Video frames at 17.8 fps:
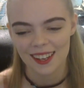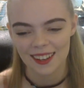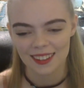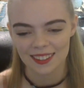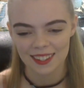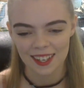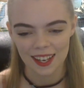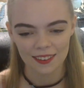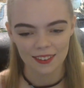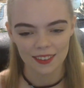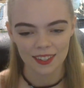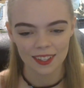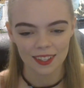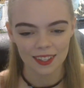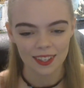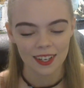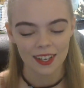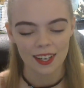
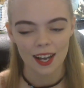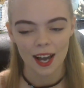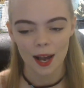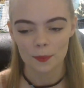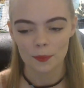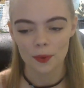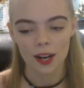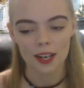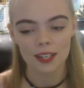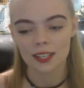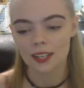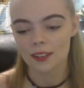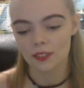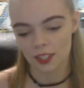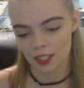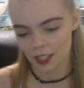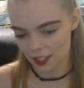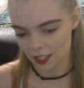Never. I'm probably
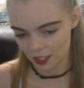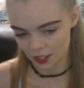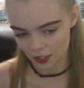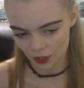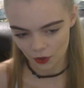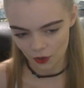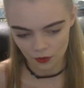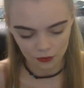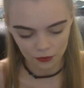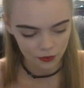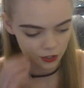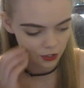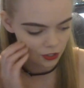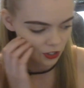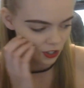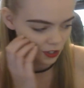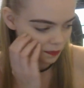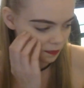never gonna get a goat for
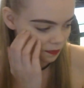sure.